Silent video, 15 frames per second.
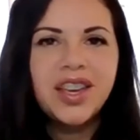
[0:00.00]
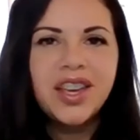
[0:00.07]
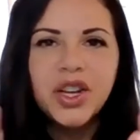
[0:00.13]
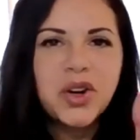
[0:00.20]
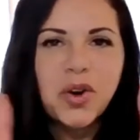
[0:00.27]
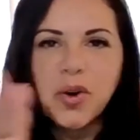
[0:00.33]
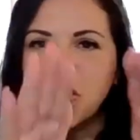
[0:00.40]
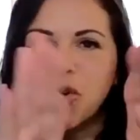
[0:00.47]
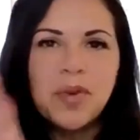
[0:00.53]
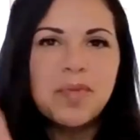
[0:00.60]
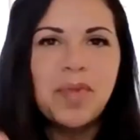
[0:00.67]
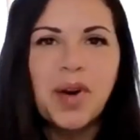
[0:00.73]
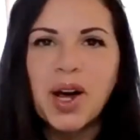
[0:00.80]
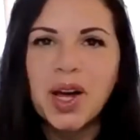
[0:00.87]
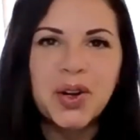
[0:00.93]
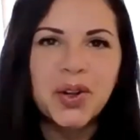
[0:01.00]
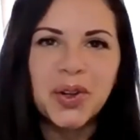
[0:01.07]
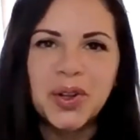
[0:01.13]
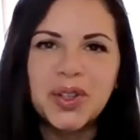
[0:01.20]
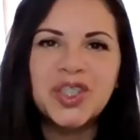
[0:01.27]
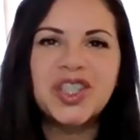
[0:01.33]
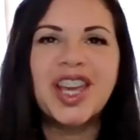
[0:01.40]
Coke bottle
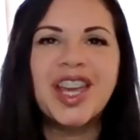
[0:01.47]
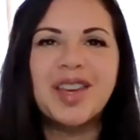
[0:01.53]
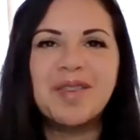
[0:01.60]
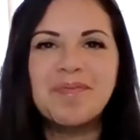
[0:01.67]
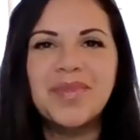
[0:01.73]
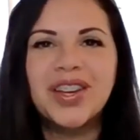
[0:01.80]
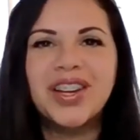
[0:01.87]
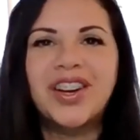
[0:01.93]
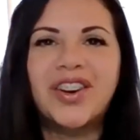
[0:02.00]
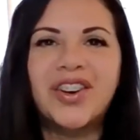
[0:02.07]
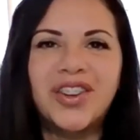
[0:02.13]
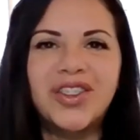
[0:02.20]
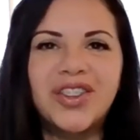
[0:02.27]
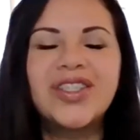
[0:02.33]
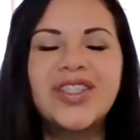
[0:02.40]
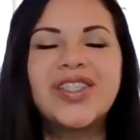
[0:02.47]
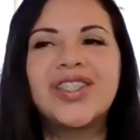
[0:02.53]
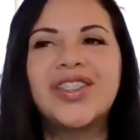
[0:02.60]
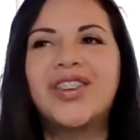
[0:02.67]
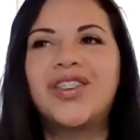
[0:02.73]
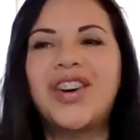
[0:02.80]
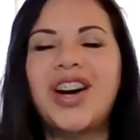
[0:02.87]
shaped girl.
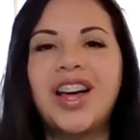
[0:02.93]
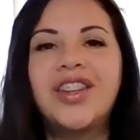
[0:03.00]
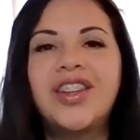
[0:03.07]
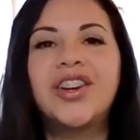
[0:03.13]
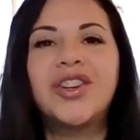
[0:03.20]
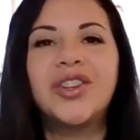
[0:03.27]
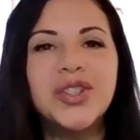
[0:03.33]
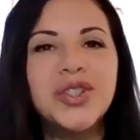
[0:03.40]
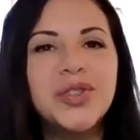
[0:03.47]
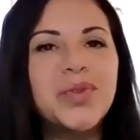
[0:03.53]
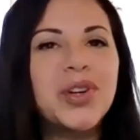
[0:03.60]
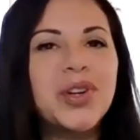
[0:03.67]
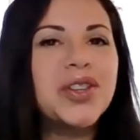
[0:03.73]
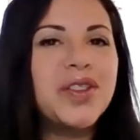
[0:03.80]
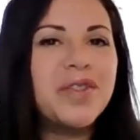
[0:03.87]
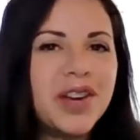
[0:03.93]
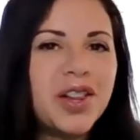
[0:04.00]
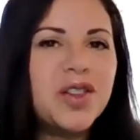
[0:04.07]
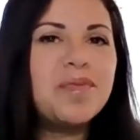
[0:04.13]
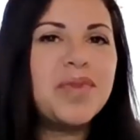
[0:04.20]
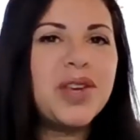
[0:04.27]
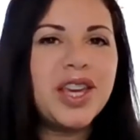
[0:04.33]
So other girls were
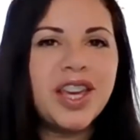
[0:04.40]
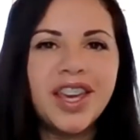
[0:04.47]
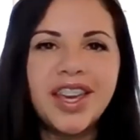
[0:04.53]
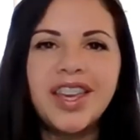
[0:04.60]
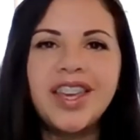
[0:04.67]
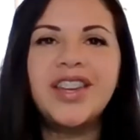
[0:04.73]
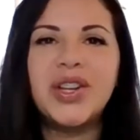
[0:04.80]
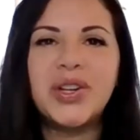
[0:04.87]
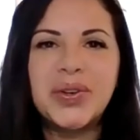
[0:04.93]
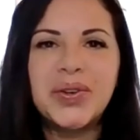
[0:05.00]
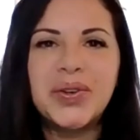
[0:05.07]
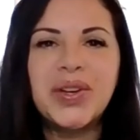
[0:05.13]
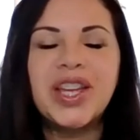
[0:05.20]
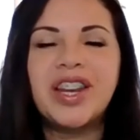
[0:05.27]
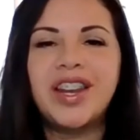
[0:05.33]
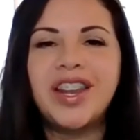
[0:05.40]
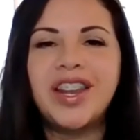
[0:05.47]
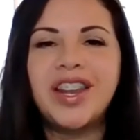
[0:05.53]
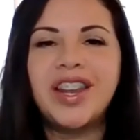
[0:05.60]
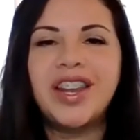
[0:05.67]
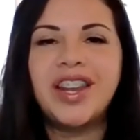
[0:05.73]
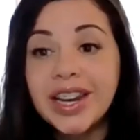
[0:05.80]
developing, you know, and,
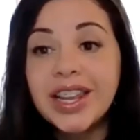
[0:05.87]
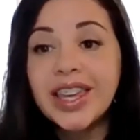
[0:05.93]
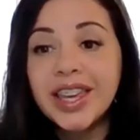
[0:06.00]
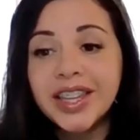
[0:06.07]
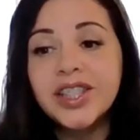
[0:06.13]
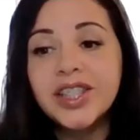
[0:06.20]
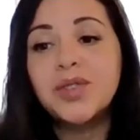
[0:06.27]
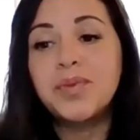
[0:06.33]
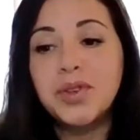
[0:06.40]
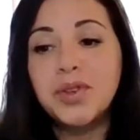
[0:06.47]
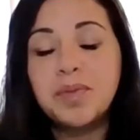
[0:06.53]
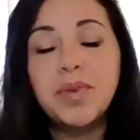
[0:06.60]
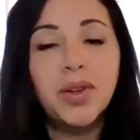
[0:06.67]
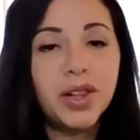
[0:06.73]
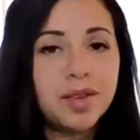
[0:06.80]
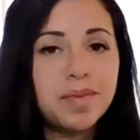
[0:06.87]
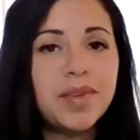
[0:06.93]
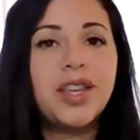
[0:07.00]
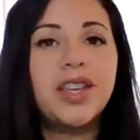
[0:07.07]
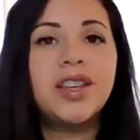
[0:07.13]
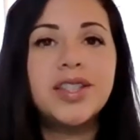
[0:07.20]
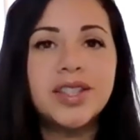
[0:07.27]
and kids would bully
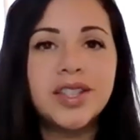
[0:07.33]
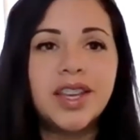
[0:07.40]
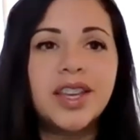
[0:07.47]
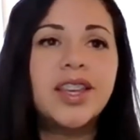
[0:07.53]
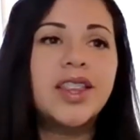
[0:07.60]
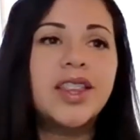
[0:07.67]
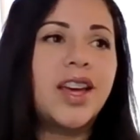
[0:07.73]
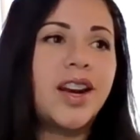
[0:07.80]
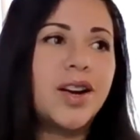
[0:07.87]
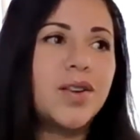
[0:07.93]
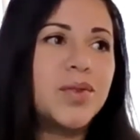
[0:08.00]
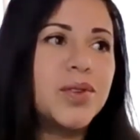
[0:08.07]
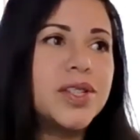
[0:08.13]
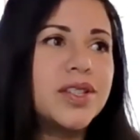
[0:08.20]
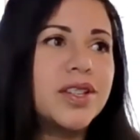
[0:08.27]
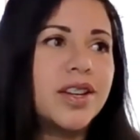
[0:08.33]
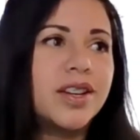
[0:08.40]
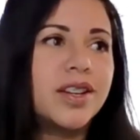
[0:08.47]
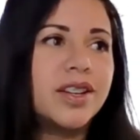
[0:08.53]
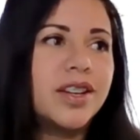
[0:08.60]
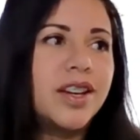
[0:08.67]
me saying that I was a,